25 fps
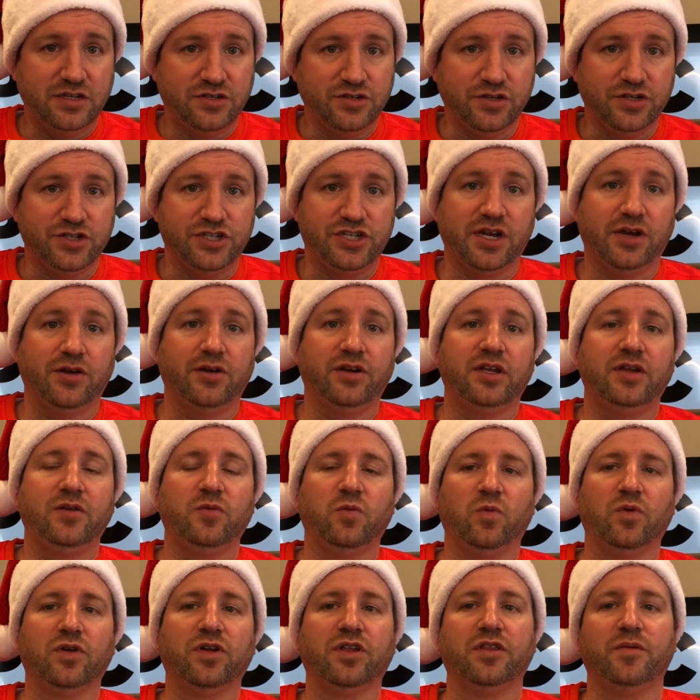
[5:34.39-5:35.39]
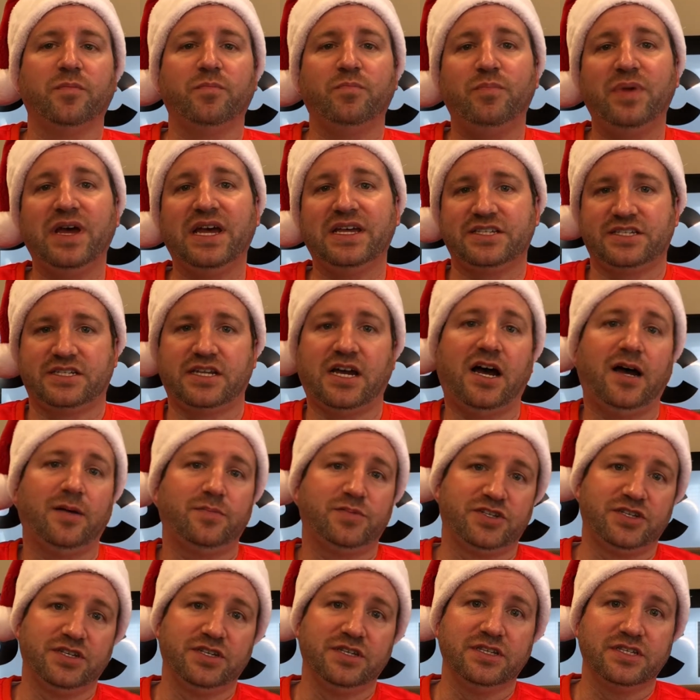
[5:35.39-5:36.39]
to a charity, one of the best
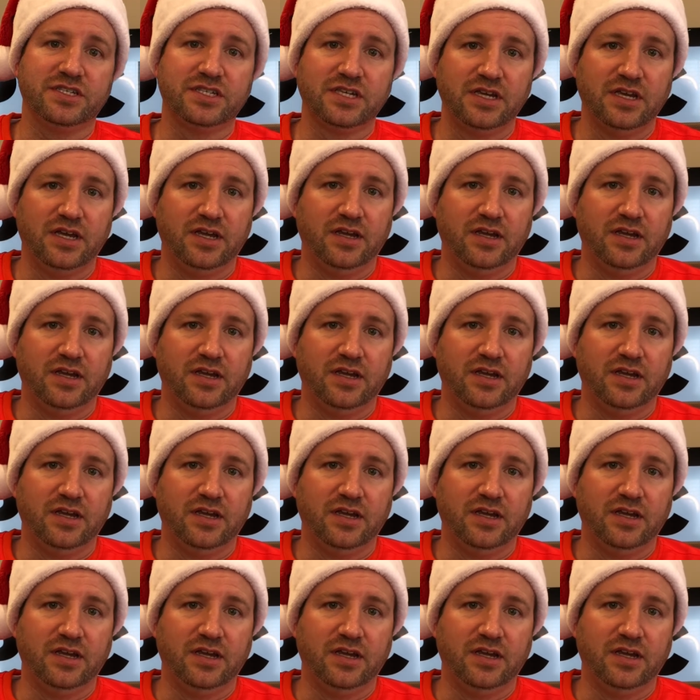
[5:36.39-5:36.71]
options